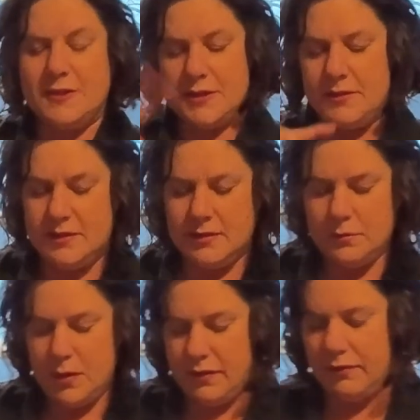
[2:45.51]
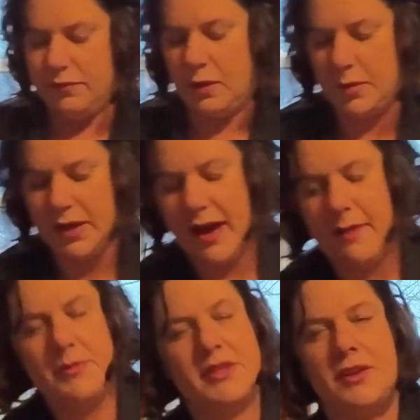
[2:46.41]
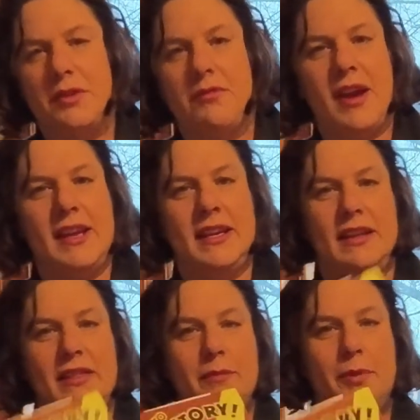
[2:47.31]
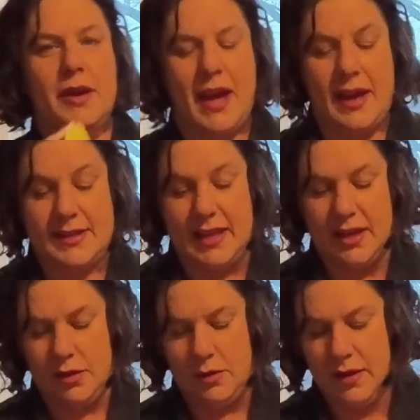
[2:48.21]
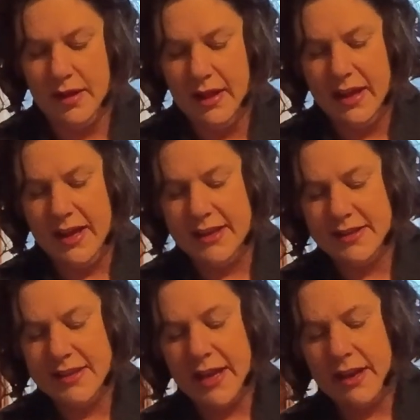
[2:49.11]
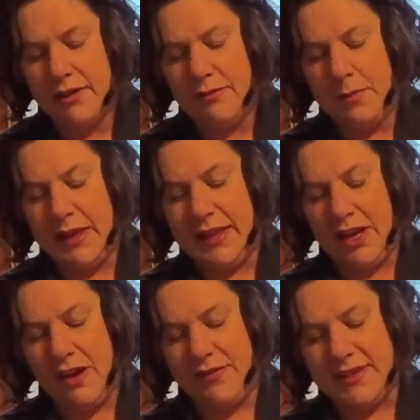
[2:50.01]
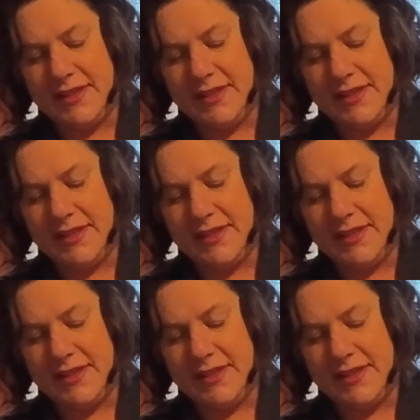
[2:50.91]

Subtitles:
So moving forward, I'm just going to write it in the book as I go instead of peeling off the